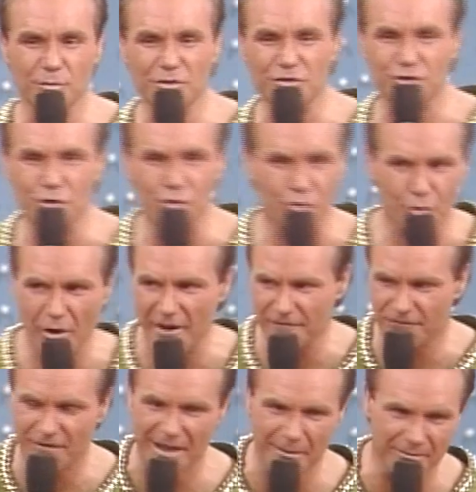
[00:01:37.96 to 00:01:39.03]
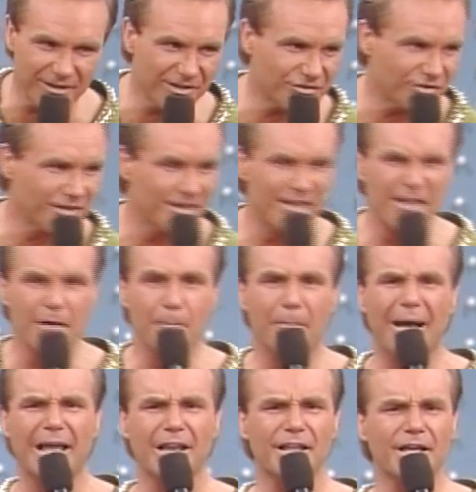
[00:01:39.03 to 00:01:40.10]
with two great families
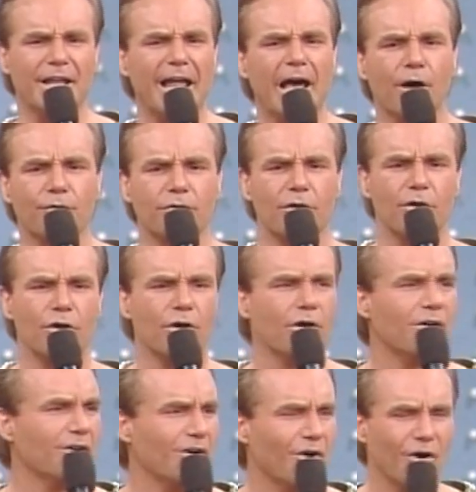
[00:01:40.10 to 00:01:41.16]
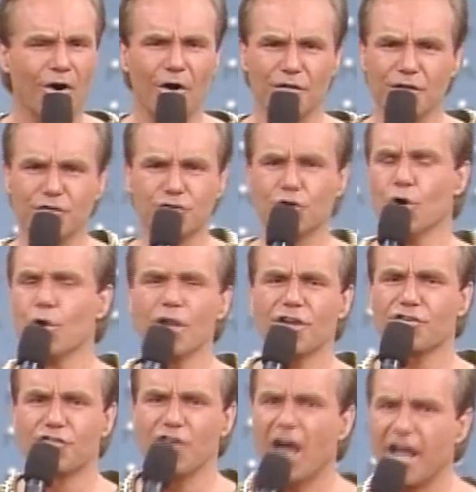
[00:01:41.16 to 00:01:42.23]
battling it out on this
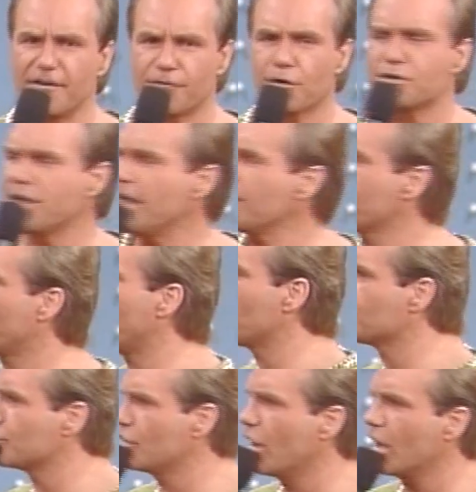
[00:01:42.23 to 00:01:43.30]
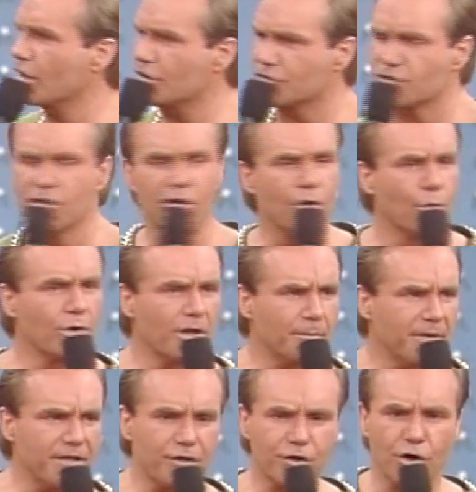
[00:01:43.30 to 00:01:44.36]
ghoulish night for $10,000. Will it
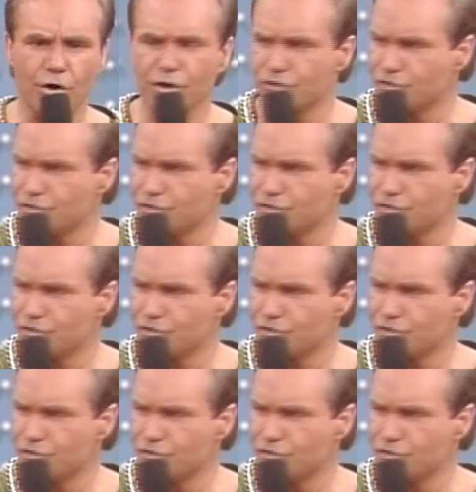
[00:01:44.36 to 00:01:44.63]
be the current